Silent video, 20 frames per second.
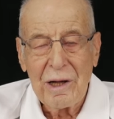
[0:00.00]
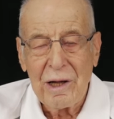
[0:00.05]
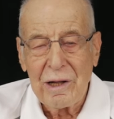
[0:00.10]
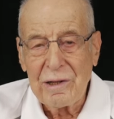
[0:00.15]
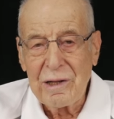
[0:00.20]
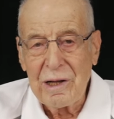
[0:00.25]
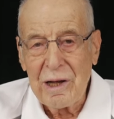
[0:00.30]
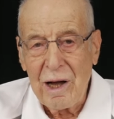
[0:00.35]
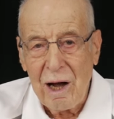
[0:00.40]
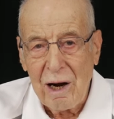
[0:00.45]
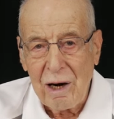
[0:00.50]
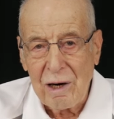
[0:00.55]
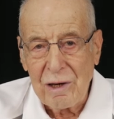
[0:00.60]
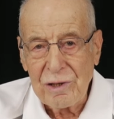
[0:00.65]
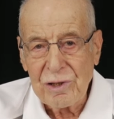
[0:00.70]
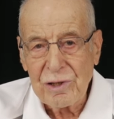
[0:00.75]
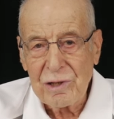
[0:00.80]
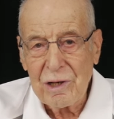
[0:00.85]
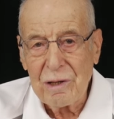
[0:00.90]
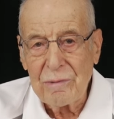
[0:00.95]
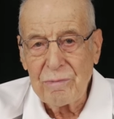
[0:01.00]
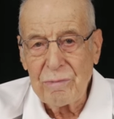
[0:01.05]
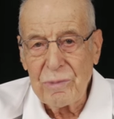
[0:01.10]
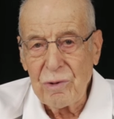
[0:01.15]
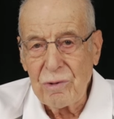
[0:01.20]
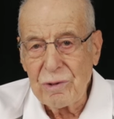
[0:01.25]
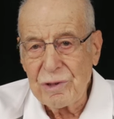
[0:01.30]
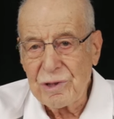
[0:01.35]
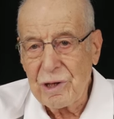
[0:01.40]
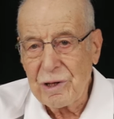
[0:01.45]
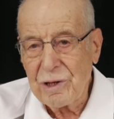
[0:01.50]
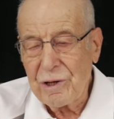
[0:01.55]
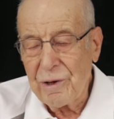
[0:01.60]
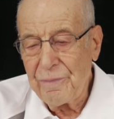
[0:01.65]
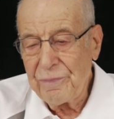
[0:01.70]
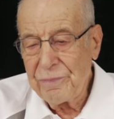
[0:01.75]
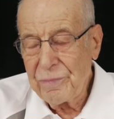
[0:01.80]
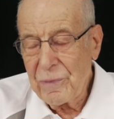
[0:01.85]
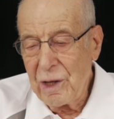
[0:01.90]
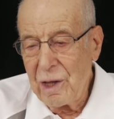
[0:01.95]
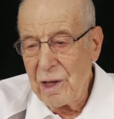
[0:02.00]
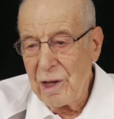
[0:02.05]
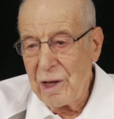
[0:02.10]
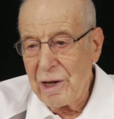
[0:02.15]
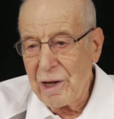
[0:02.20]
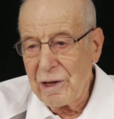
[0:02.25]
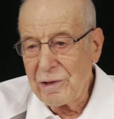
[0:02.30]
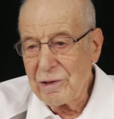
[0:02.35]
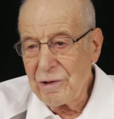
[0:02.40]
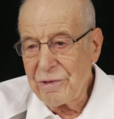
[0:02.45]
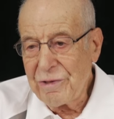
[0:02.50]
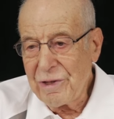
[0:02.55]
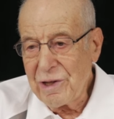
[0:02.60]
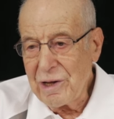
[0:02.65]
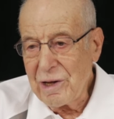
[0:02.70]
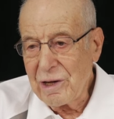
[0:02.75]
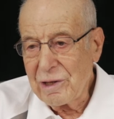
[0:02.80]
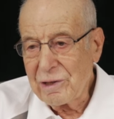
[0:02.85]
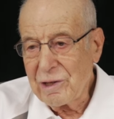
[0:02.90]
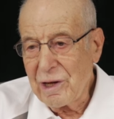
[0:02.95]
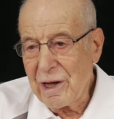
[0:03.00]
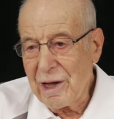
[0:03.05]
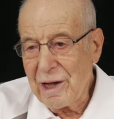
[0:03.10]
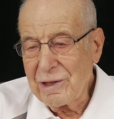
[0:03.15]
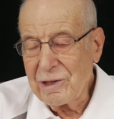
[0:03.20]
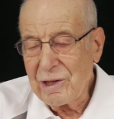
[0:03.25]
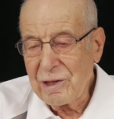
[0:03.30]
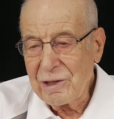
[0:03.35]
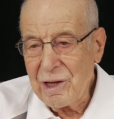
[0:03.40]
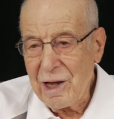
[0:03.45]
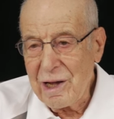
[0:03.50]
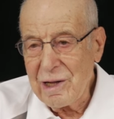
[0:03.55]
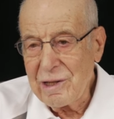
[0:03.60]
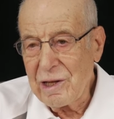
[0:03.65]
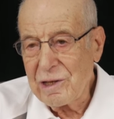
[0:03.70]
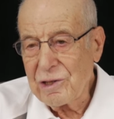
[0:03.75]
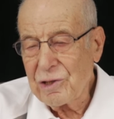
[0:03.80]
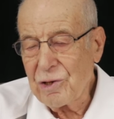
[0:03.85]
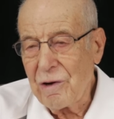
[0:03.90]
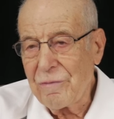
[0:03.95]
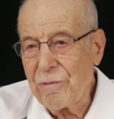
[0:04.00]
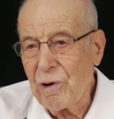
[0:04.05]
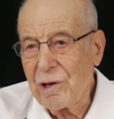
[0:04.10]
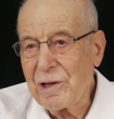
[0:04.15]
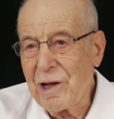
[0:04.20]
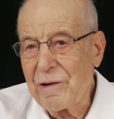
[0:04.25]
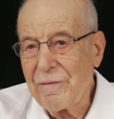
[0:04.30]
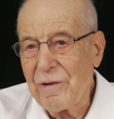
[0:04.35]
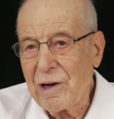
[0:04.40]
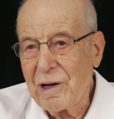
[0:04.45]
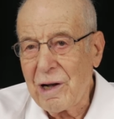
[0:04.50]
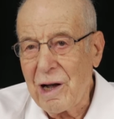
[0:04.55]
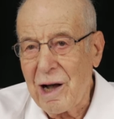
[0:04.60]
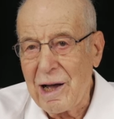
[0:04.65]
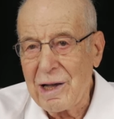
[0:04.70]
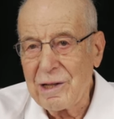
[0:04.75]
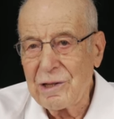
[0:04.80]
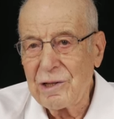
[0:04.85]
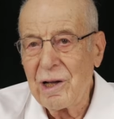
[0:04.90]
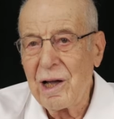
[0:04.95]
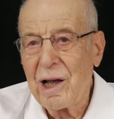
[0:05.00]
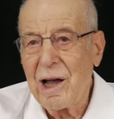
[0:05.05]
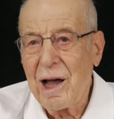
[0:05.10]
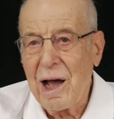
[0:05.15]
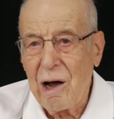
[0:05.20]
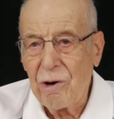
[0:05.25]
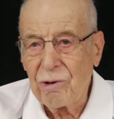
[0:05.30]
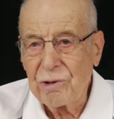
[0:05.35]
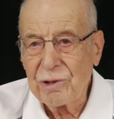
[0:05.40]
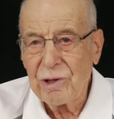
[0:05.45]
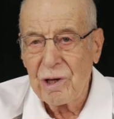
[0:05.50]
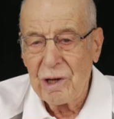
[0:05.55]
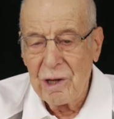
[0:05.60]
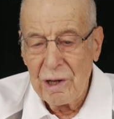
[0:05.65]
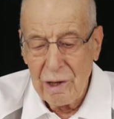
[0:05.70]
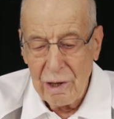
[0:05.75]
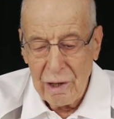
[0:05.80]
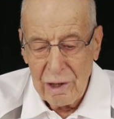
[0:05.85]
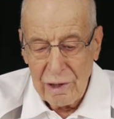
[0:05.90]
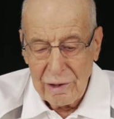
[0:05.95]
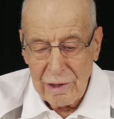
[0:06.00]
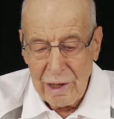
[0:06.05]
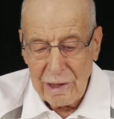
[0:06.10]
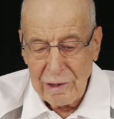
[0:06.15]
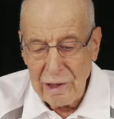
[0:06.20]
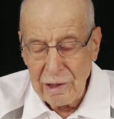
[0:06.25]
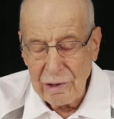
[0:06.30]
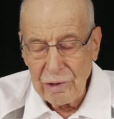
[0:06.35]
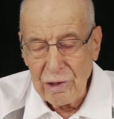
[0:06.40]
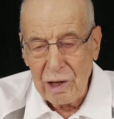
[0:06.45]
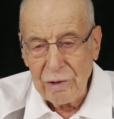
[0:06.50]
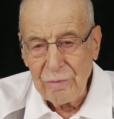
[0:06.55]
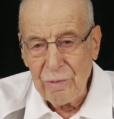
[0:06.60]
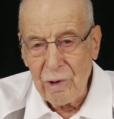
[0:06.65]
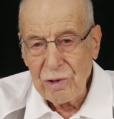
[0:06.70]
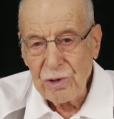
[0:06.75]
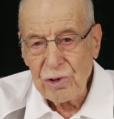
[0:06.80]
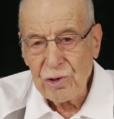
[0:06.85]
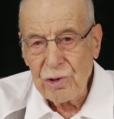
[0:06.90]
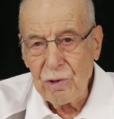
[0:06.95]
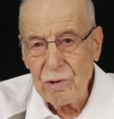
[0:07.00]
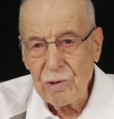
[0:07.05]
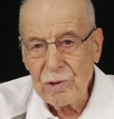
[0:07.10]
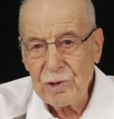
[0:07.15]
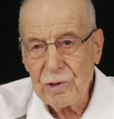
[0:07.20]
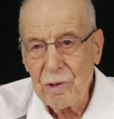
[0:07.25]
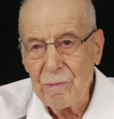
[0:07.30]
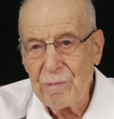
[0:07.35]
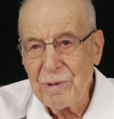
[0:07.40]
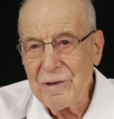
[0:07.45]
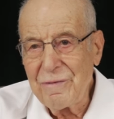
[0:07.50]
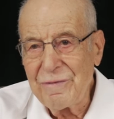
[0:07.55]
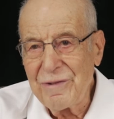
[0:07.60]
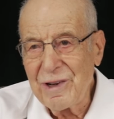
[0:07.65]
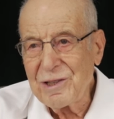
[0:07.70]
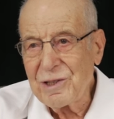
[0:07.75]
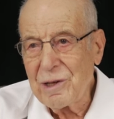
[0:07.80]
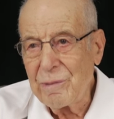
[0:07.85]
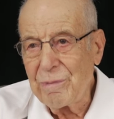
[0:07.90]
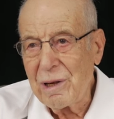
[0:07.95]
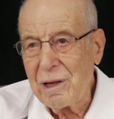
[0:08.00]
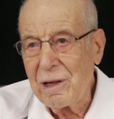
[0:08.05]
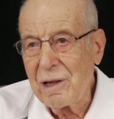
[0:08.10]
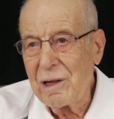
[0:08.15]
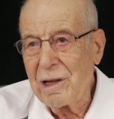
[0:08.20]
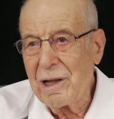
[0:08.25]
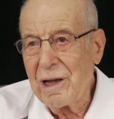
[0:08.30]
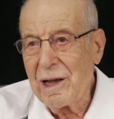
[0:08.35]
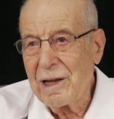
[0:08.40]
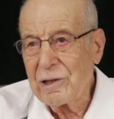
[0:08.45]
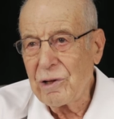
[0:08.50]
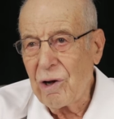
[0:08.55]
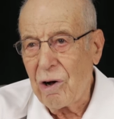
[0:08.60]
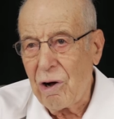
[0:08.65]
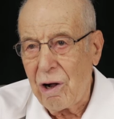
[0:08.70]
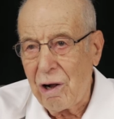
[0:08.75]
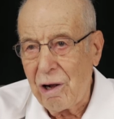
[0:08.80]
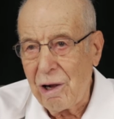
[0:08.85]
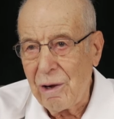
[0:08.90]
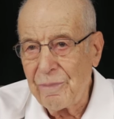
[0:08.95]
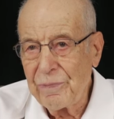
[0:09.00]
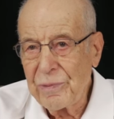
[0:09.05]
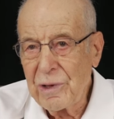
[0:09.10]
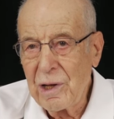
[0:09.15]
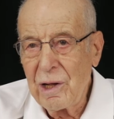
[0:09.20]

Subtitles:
in the arts, in music, in the theater, entertainers of whatever kind, out. They did not want Jews to be visible at all.